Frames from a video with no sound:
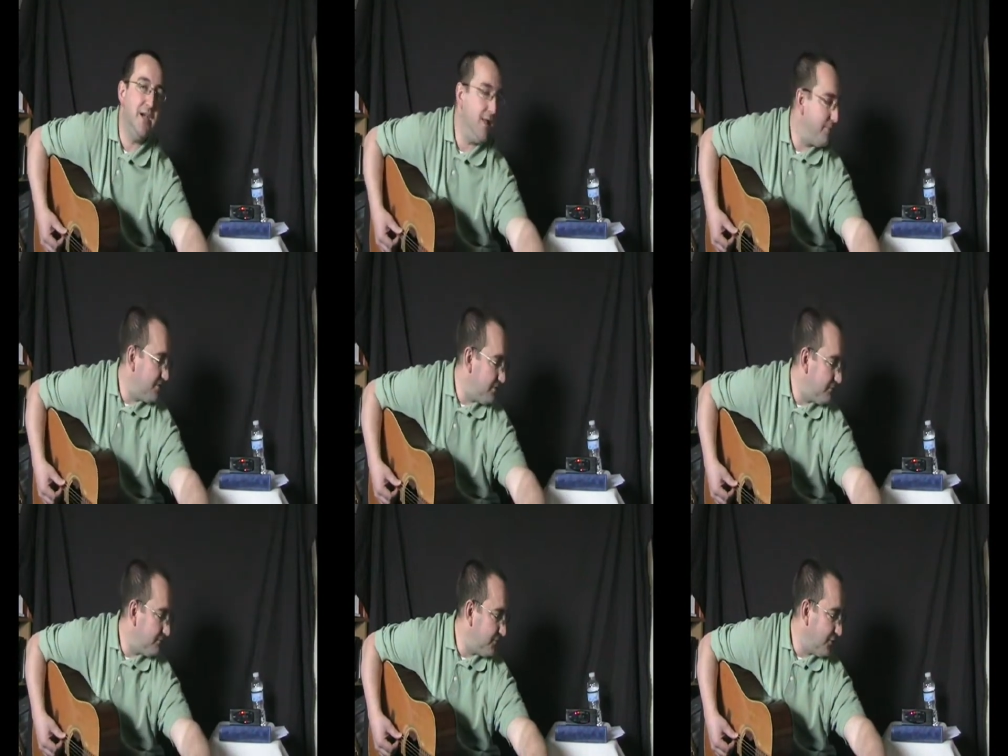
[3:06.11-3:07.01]
it up to
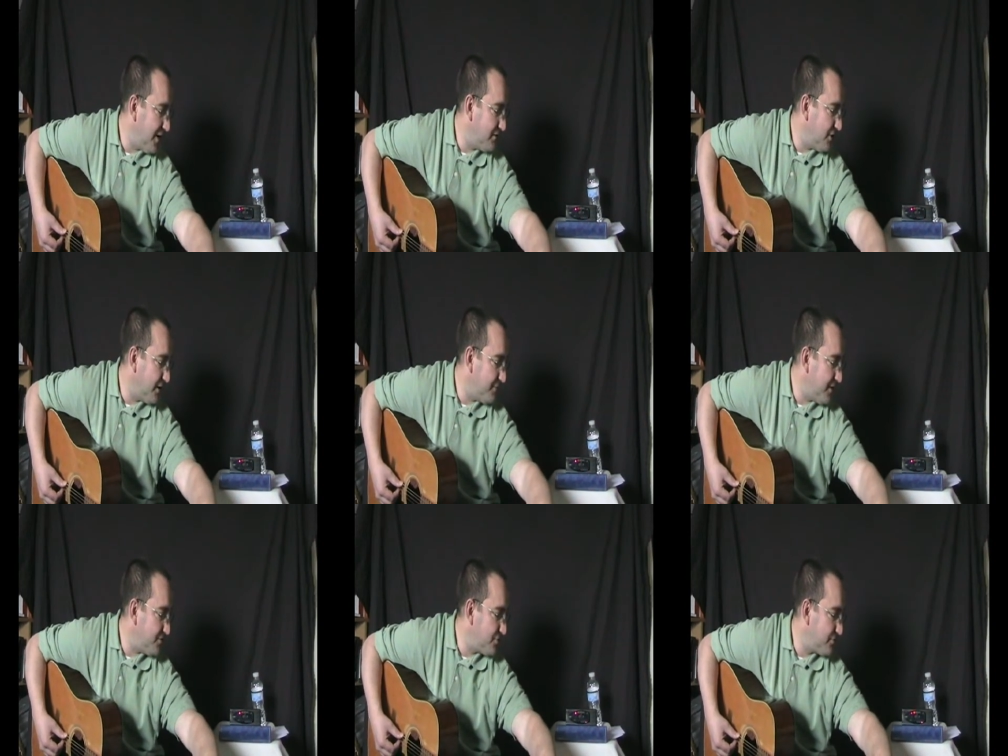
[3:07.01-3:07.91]
the right target
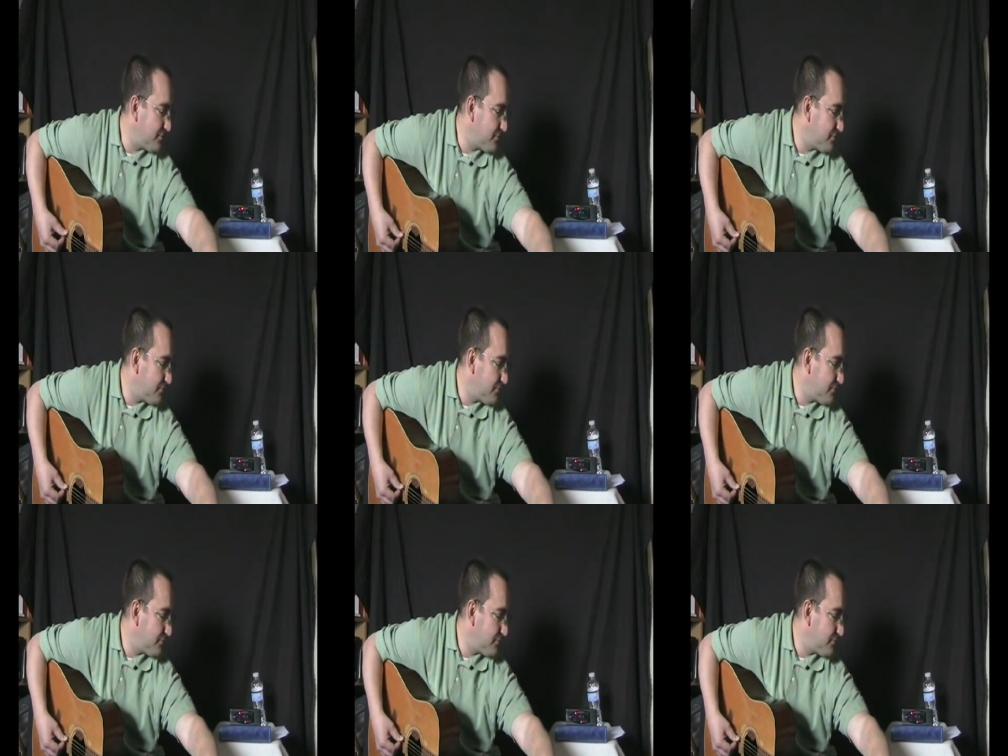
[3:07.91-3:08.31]
pitch. There